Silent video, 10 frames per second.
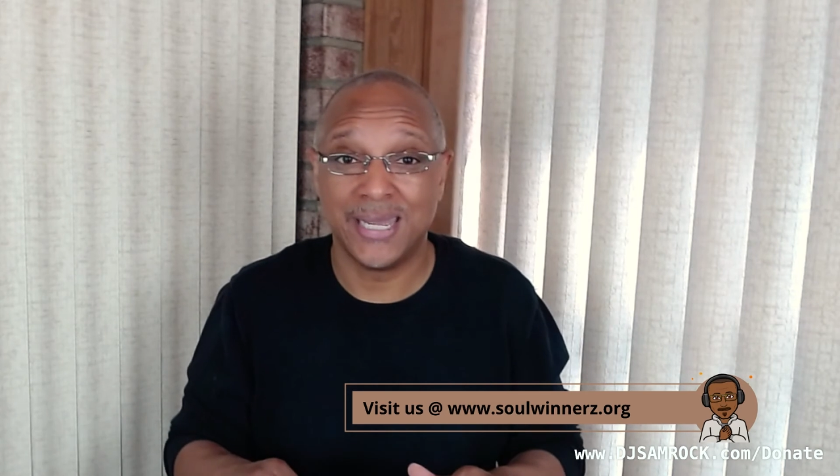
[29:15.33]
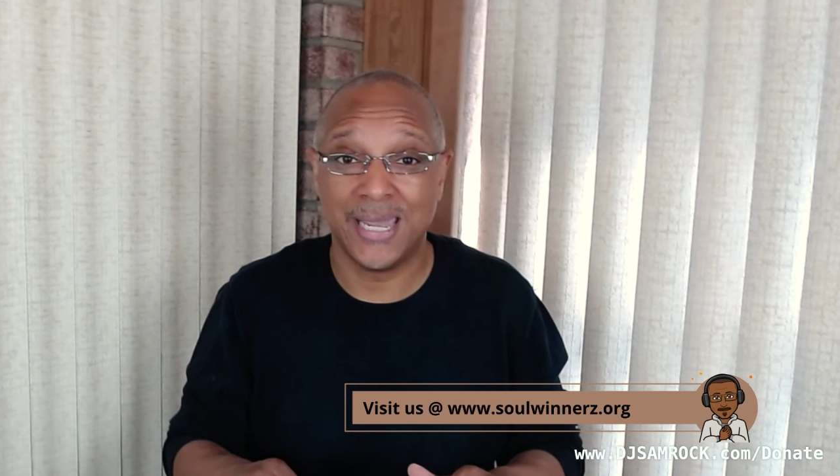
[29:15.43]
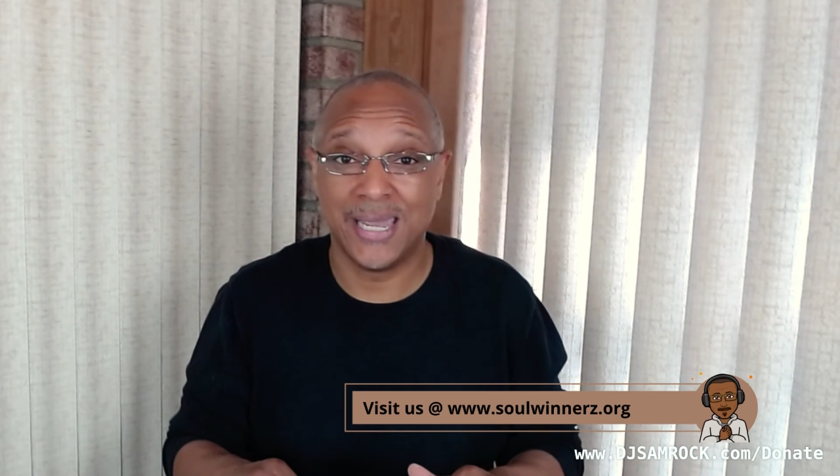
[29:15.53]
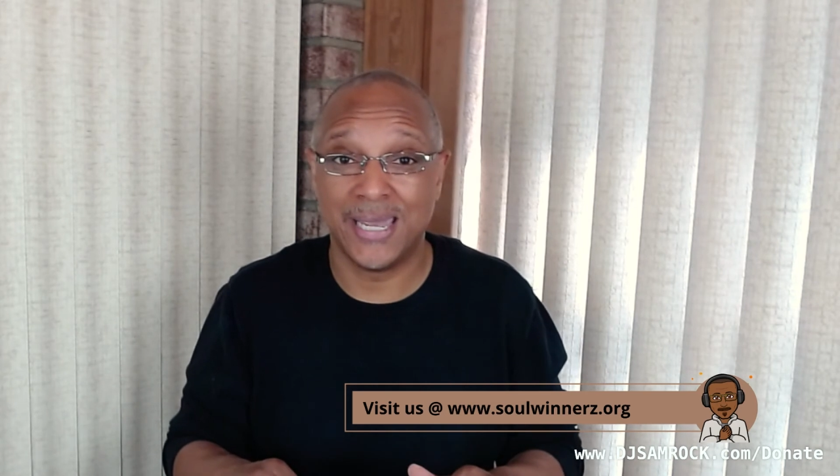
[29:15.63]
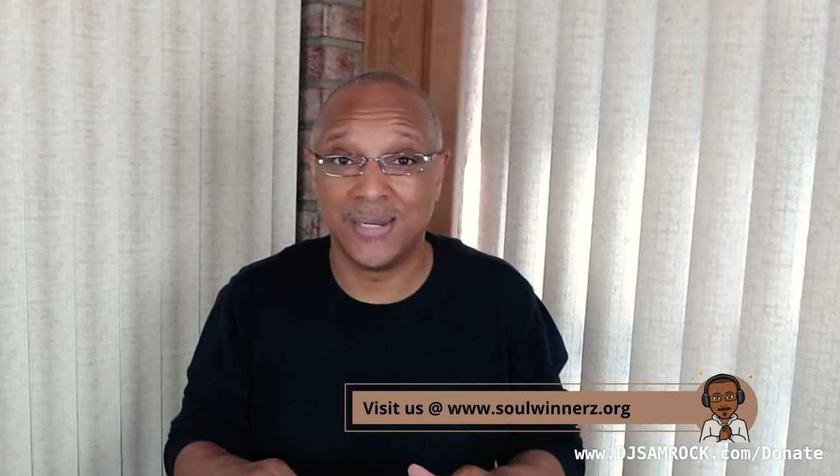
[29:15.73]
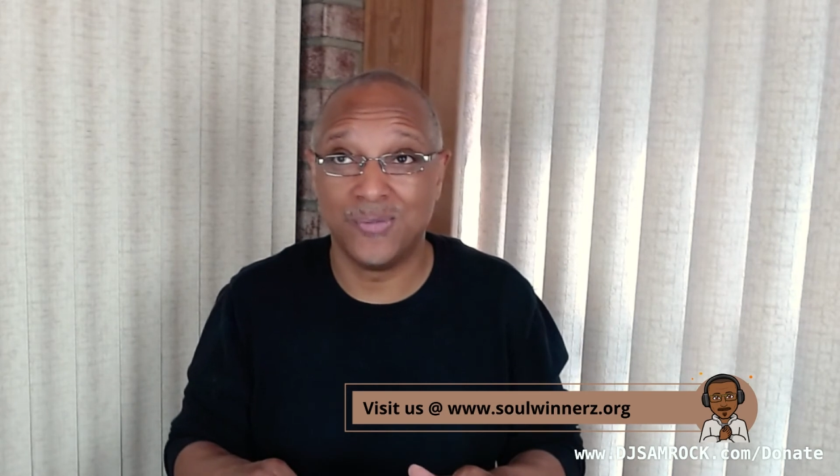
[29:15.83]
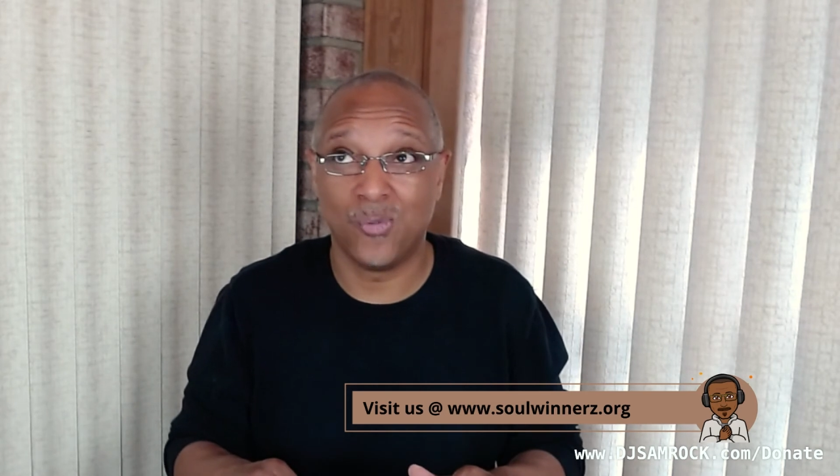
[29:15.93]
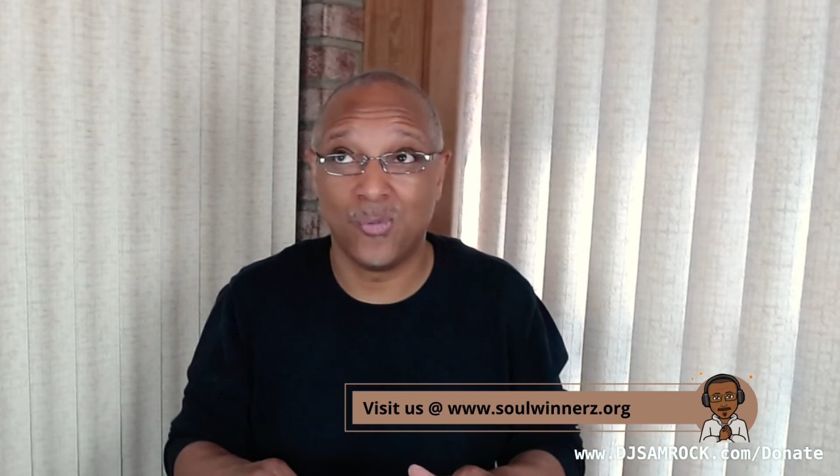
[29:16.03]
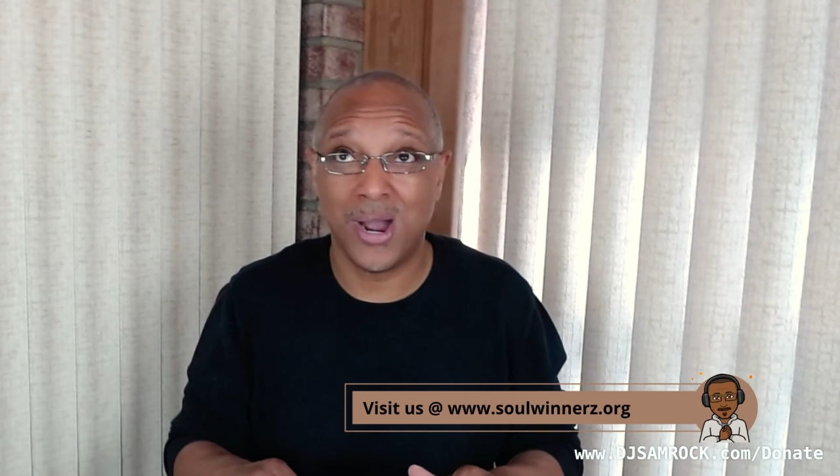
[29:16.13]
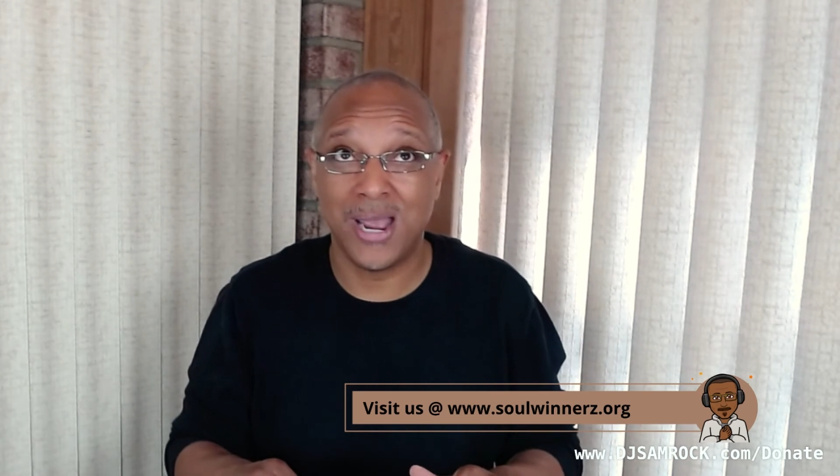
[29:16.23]

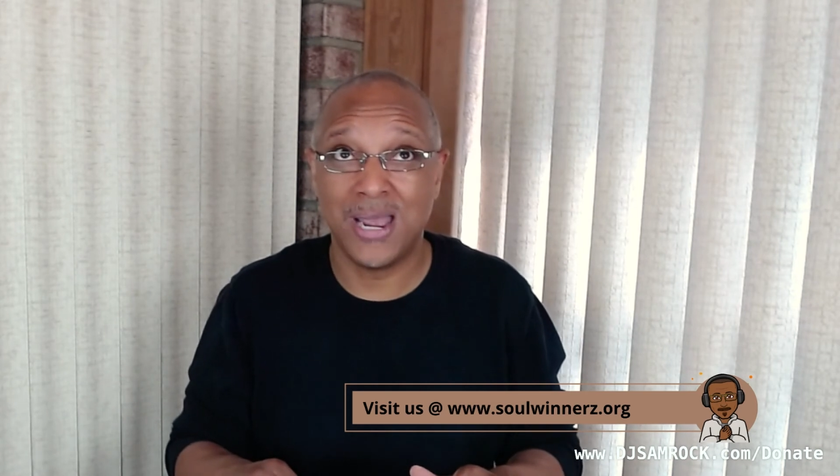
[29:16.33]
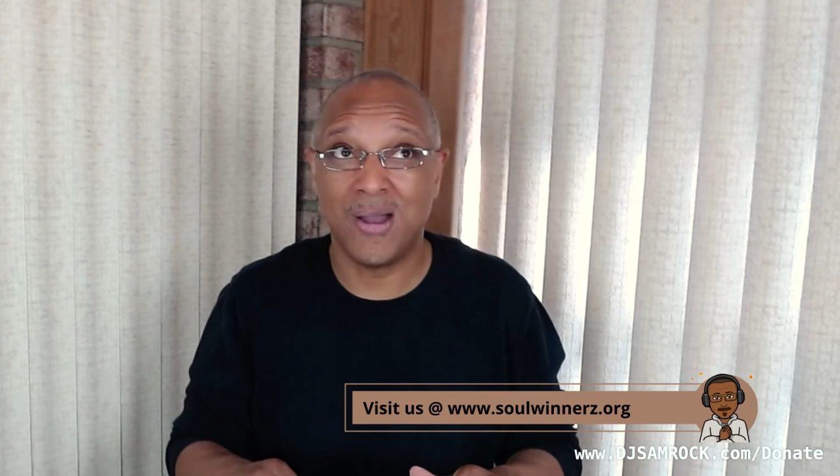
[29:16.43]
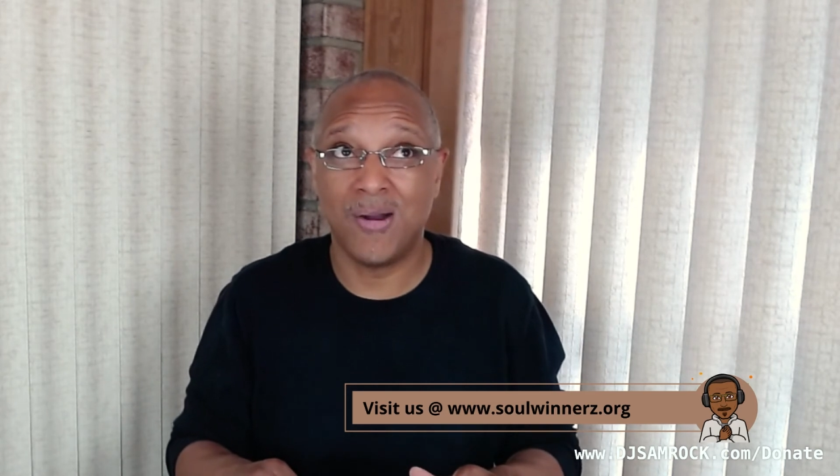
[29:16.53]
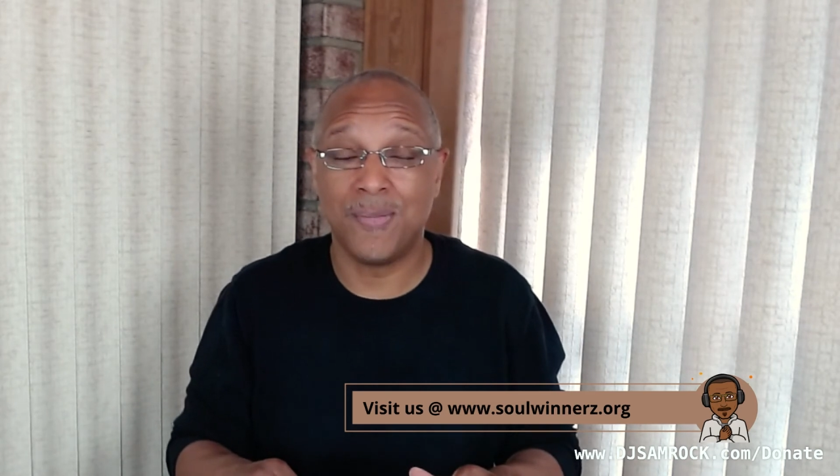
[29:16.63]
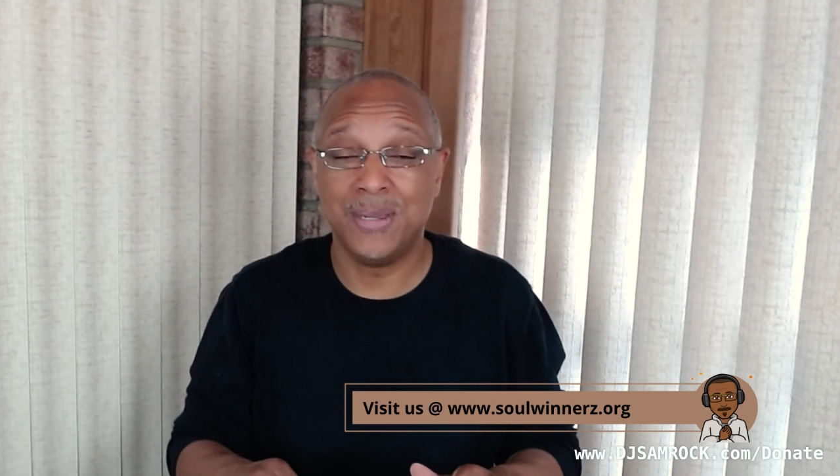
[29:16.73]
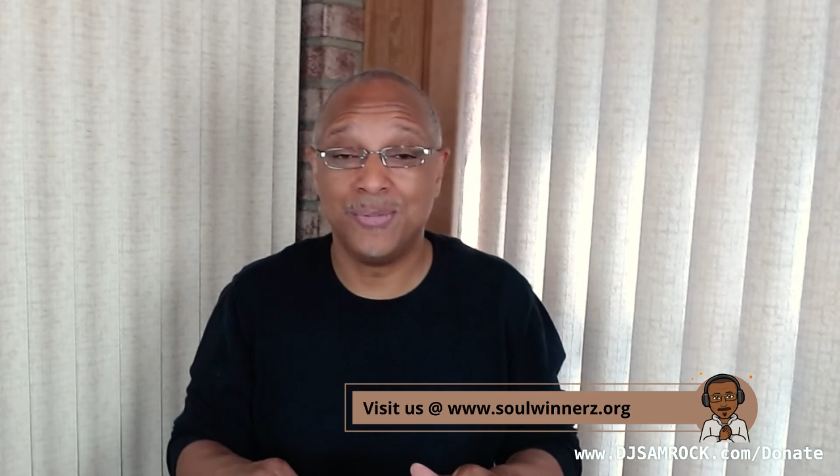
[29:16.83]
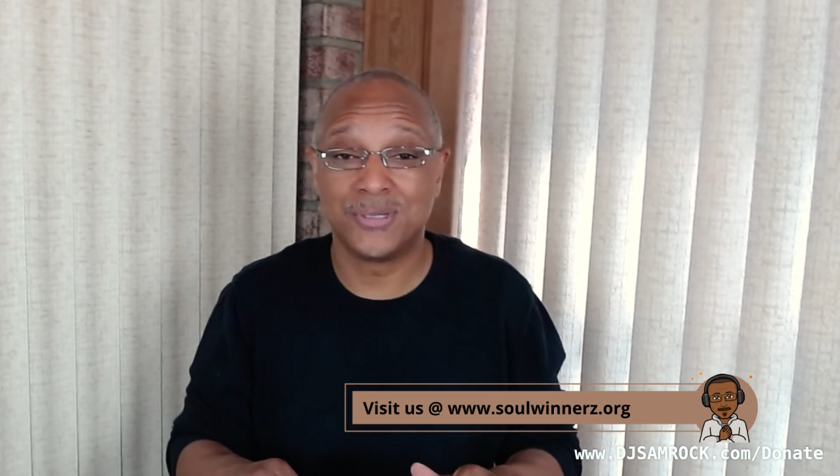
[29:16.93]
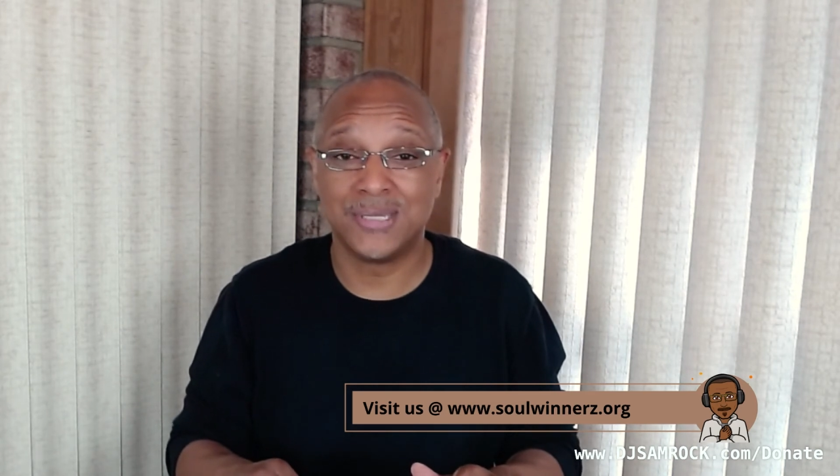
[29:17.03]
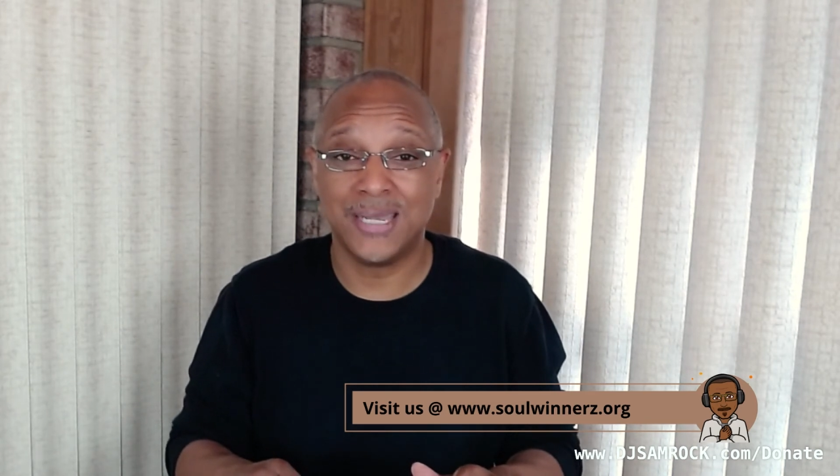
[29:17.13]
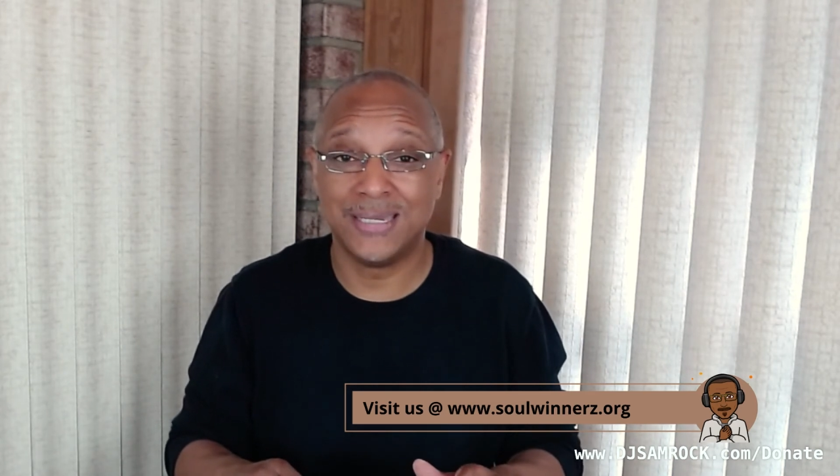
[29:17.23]
And why are people
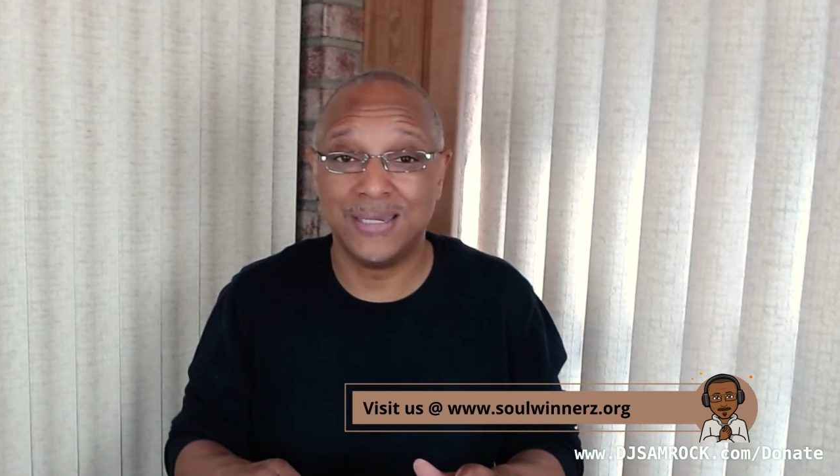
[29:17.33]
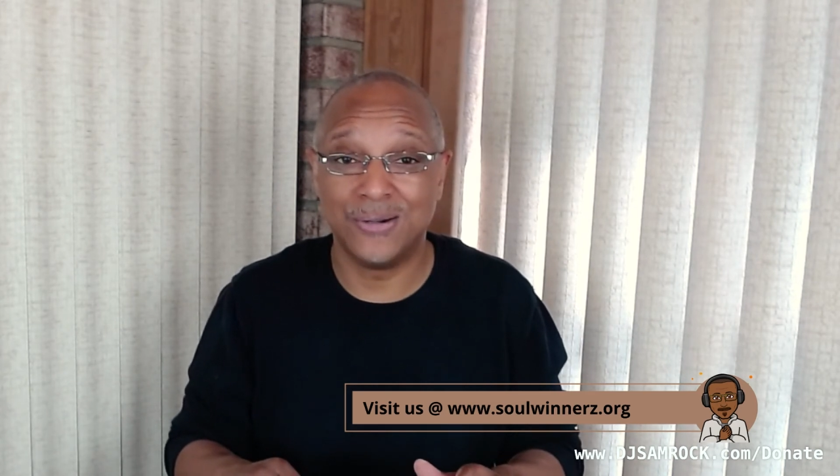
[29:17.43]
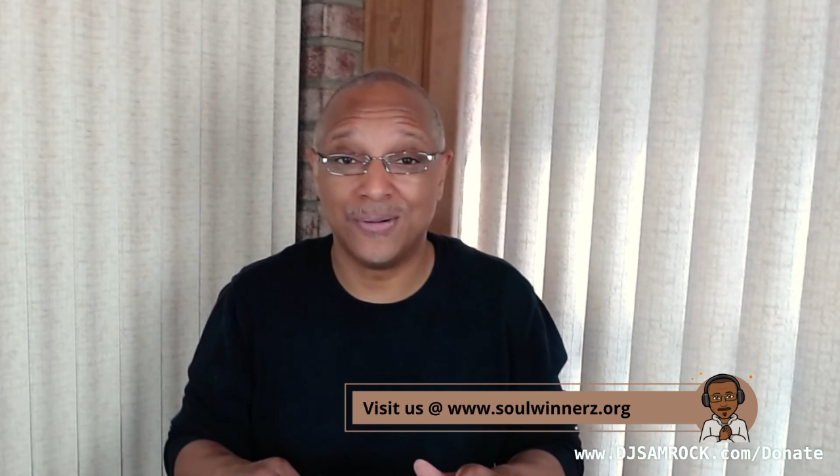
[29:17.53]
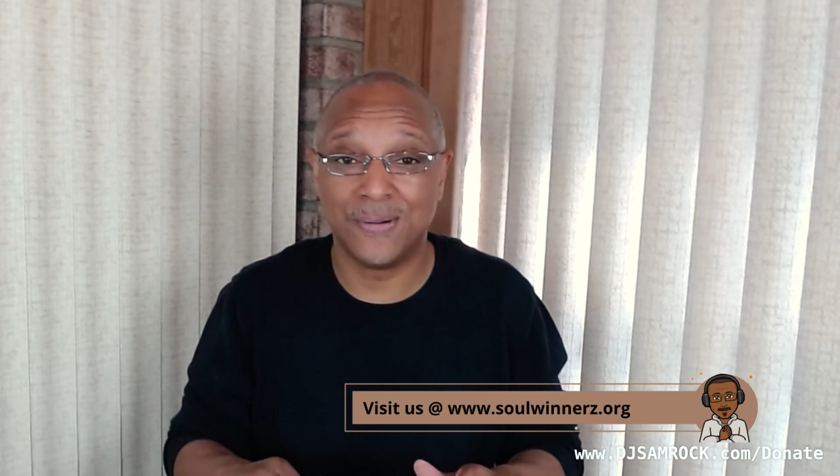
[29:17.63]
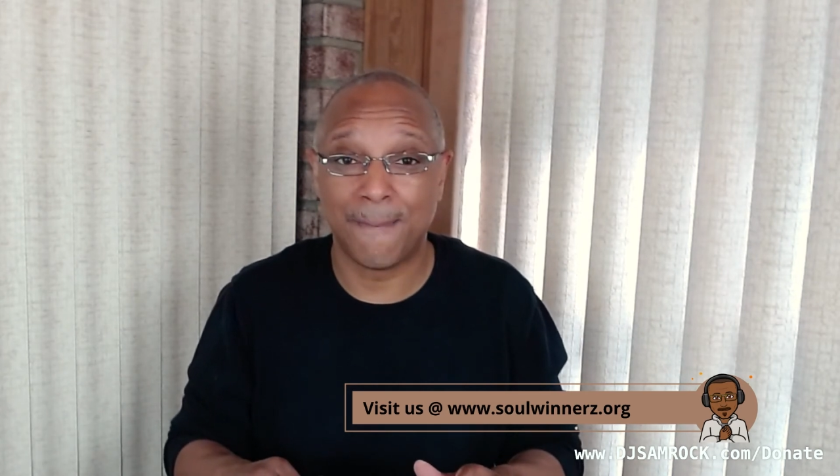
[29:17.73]
saying no?